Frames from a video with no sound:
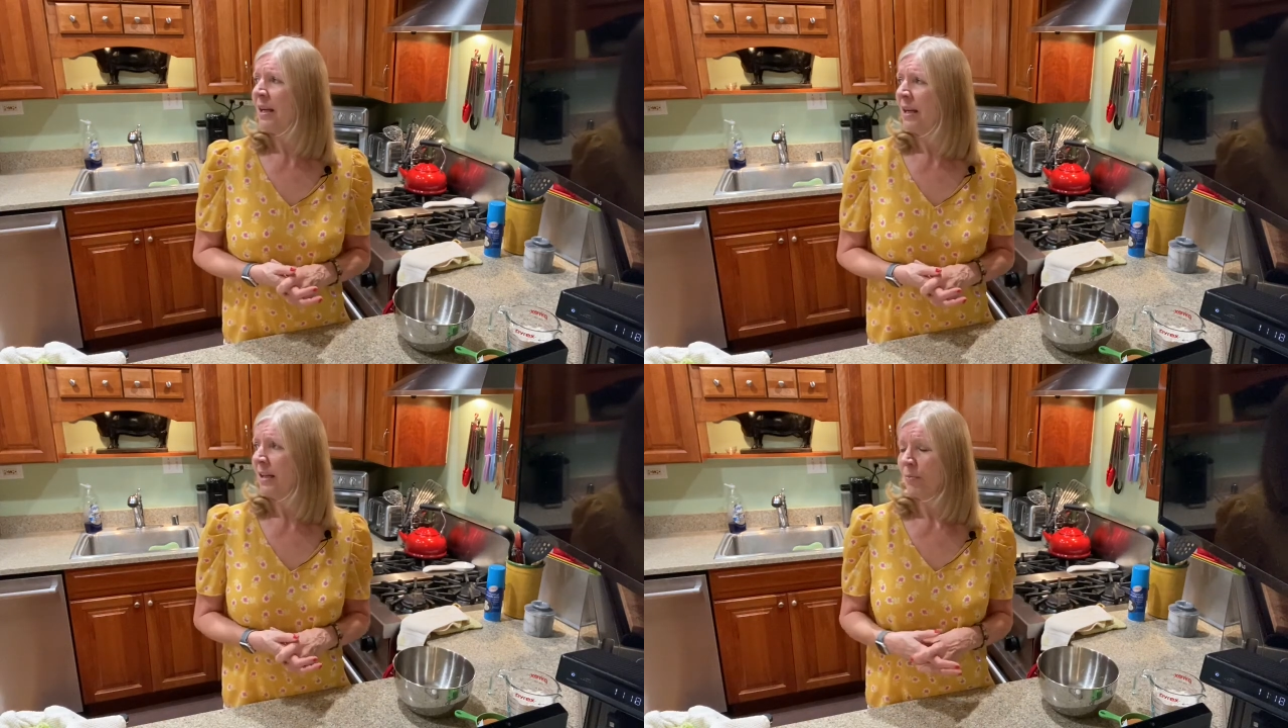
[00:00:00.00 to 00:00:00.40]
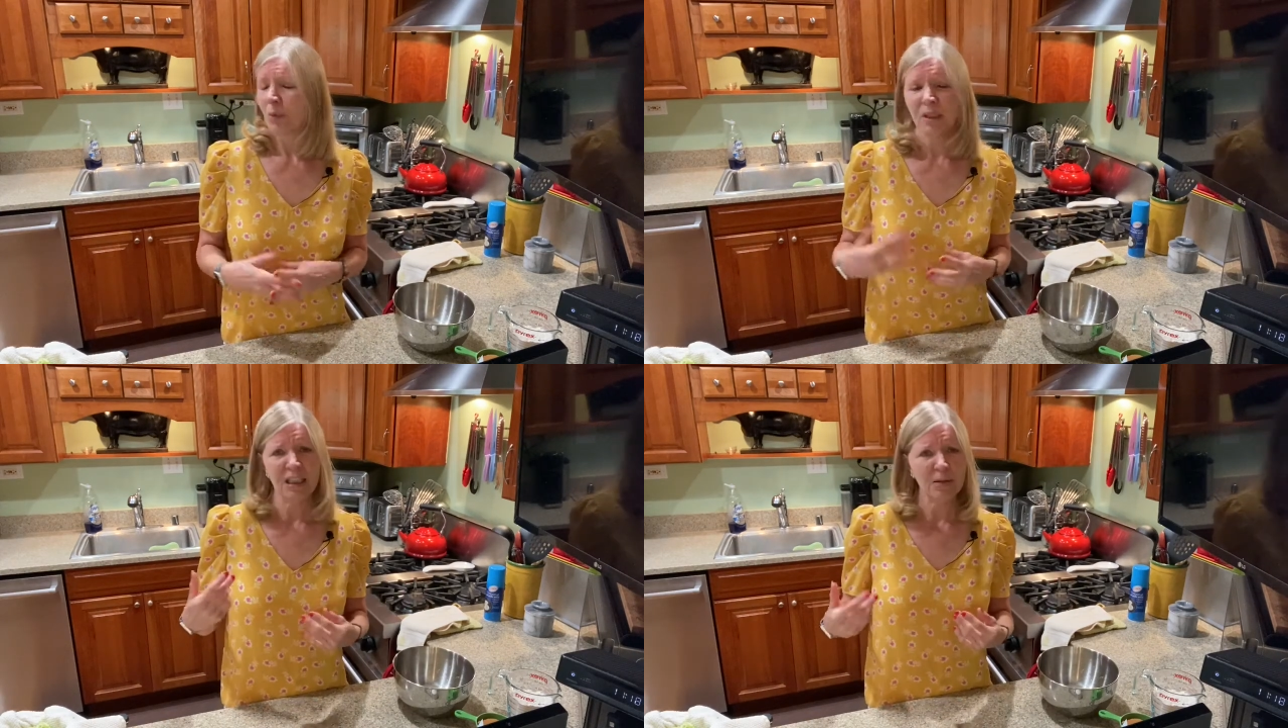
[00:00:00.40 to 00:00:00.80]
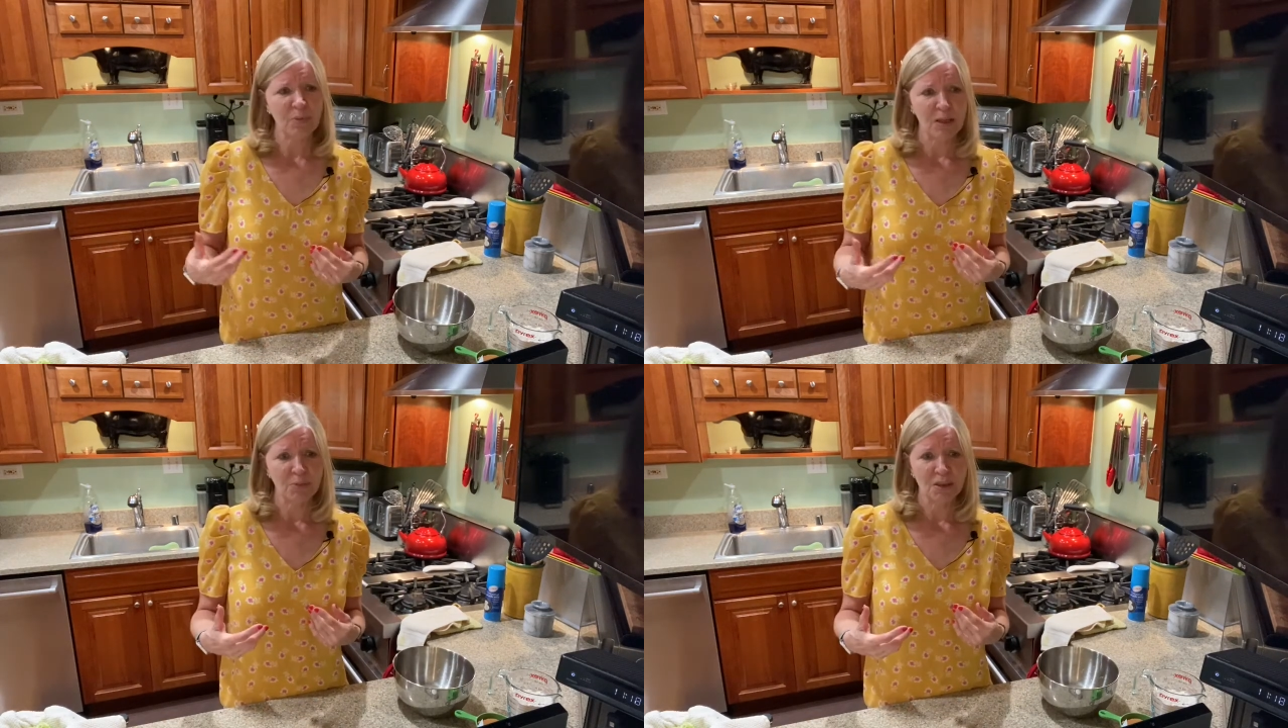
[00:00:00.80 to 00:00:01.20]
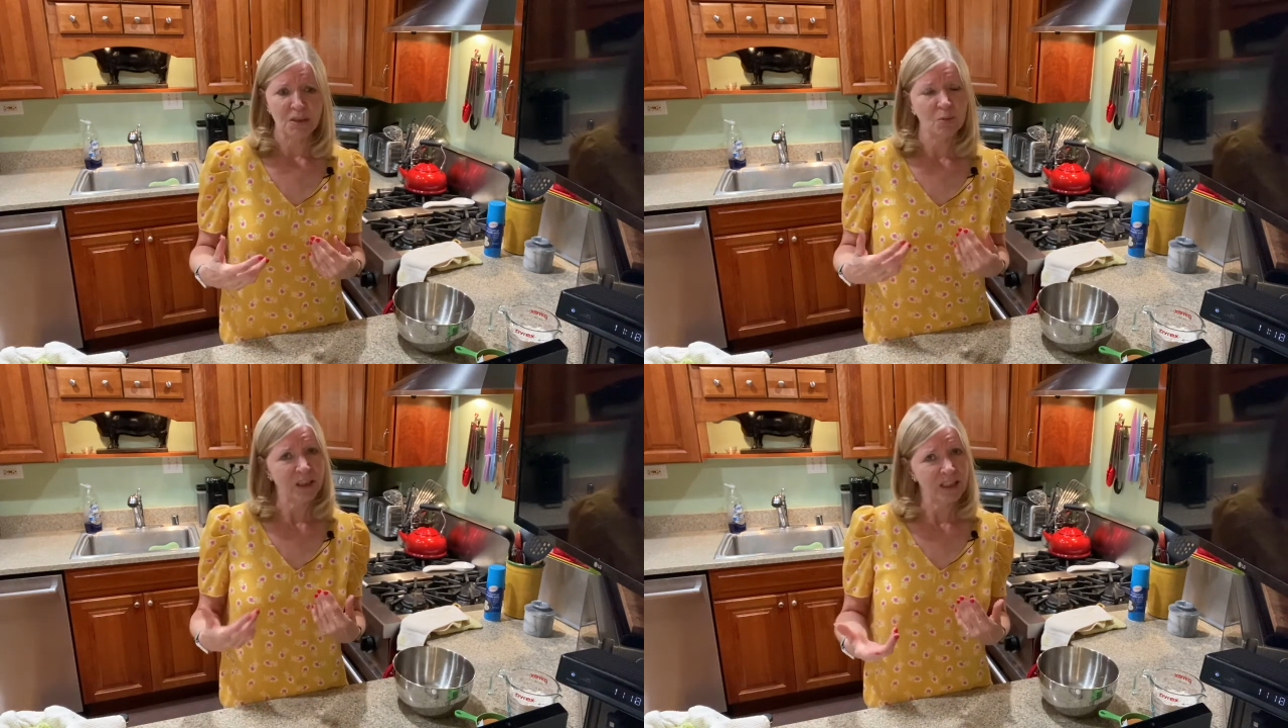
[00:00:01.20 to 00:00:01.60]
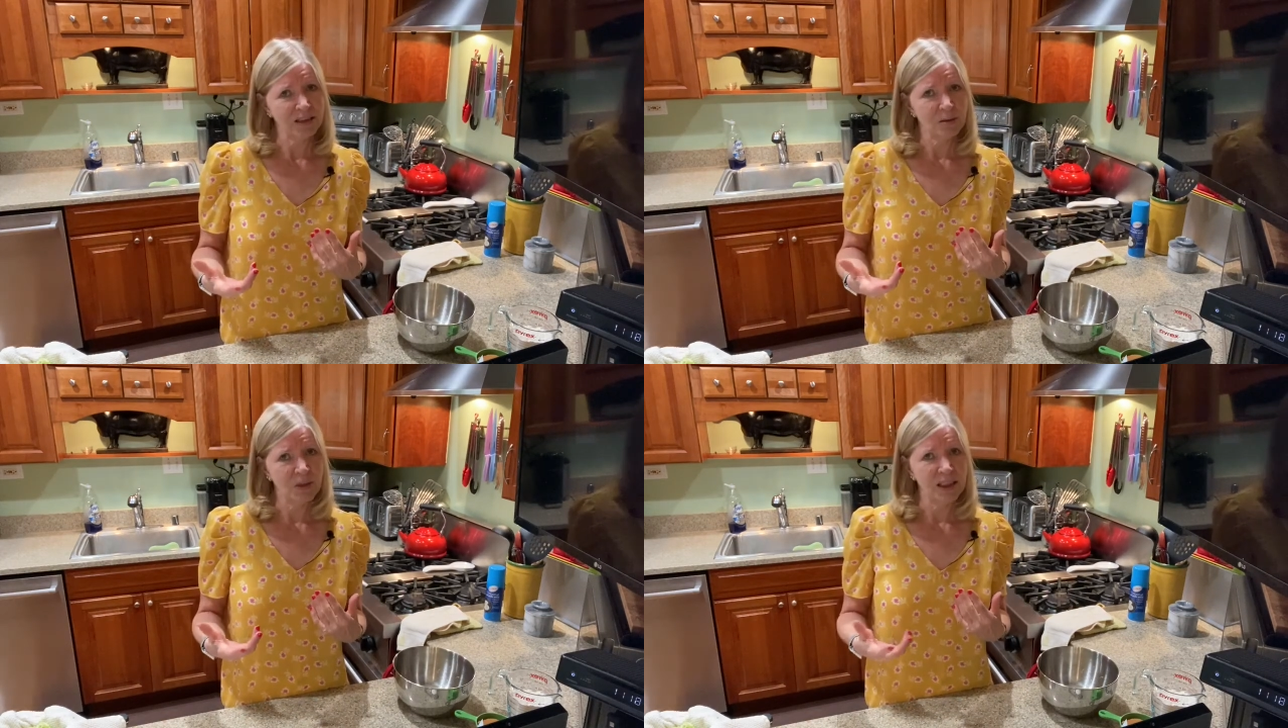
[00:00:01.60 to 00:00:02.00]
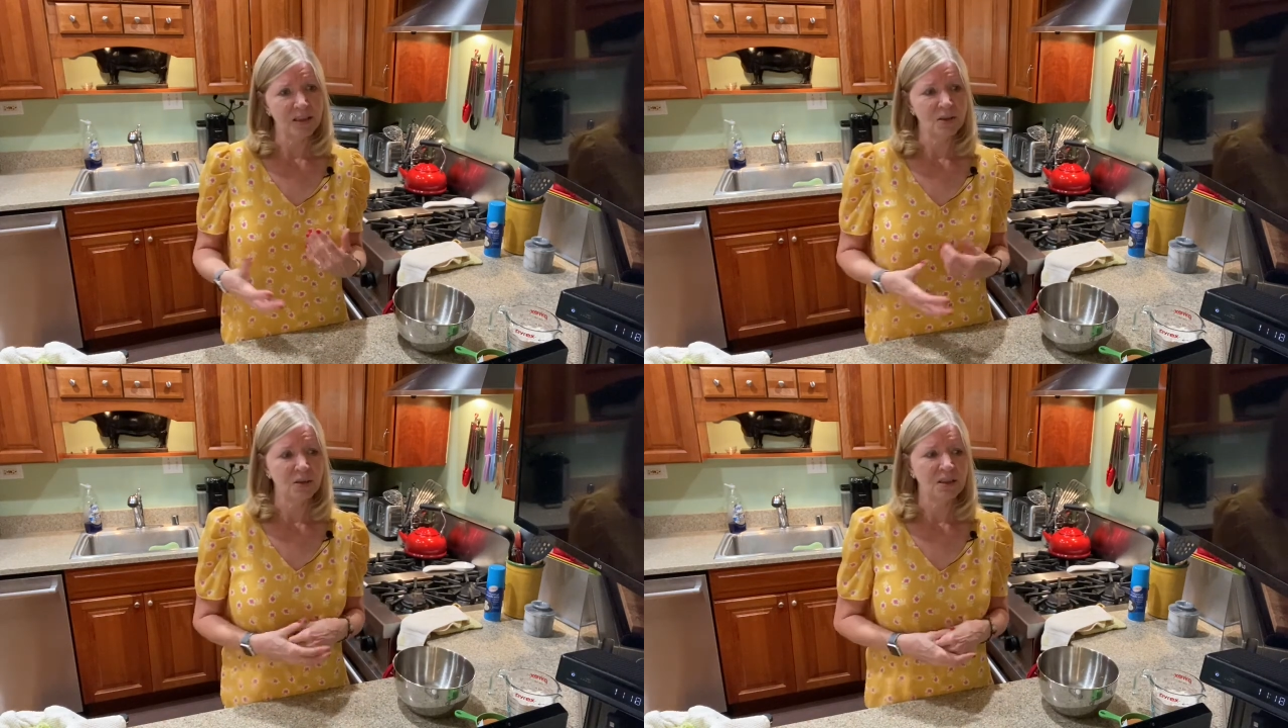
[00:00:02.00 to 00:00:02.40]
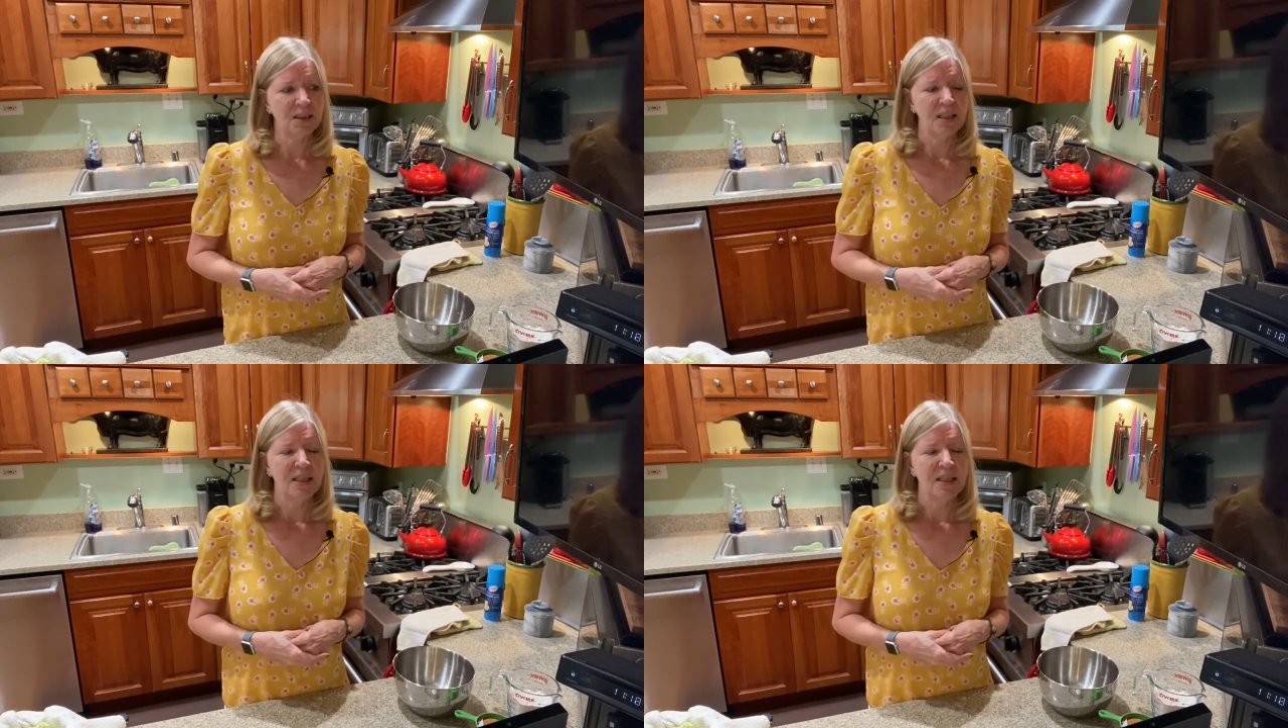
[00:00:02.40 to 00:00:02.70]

We're getting peppers, we're getting tomatoes,